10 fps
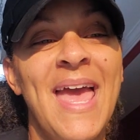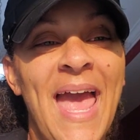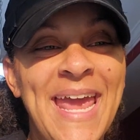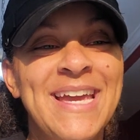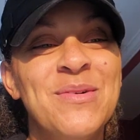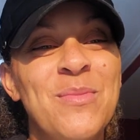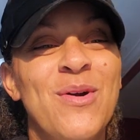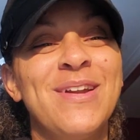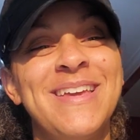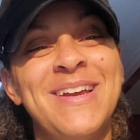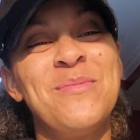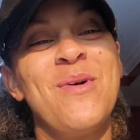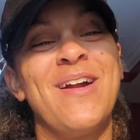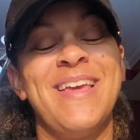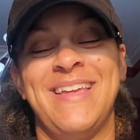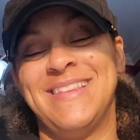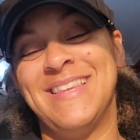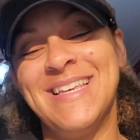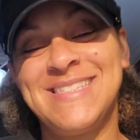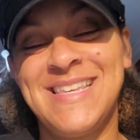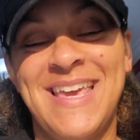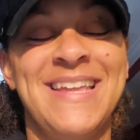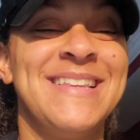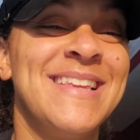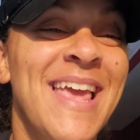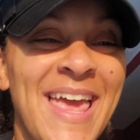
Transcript: Hey, good morning, good morning. Listen,